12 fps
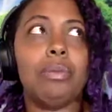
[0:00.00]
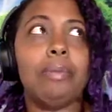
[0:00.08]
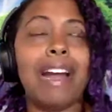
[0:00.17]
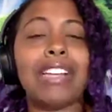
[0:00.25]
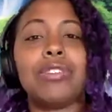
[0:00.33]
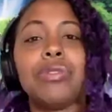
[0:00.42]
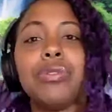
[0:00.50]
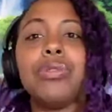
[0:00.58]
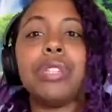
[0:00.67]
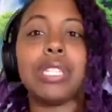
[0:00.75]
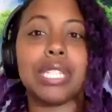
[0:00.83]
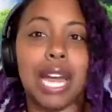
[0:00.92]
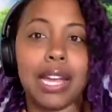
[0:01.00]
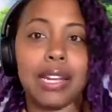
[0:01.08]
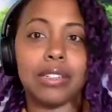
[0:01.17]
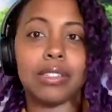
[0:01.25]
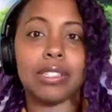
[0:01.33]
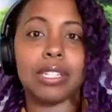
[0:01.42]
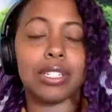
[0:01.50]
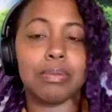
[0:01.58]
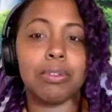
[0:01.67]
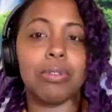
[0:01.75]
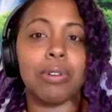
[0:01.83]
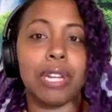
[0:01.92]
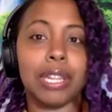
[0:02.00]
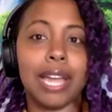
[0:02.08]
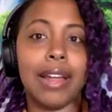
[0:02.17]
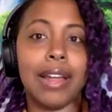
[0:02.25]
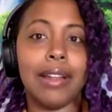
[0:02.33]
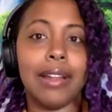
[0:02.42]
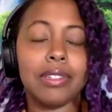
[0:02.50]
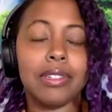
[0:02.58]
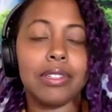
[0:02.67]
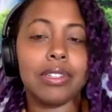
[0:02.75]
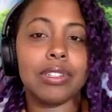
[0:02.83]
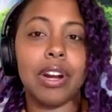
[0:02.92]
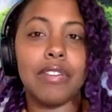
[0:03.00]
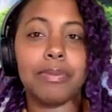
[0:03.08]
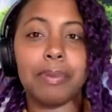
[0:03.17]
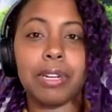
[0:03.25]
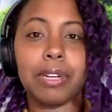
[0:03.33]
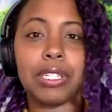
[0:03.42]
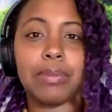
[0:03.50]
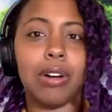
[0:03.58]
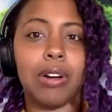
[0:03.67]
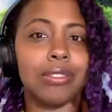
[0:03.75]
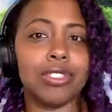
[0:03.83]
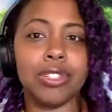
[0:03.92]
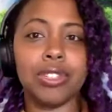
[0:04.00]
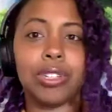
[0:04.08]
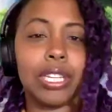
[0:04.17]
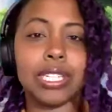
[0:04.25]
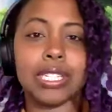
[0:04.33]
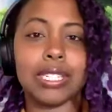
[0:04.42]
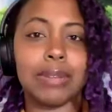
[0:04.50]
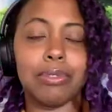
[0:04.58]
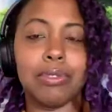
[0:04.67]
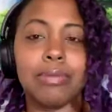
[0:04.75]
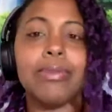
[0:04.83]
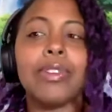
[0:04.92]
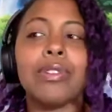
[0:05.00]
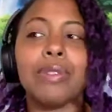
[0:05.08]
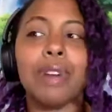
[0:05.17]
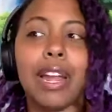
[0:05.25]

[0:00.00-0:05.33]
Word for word: my true desires and exploring that. So started off pretty small. Journaling is simple, mm-hmm.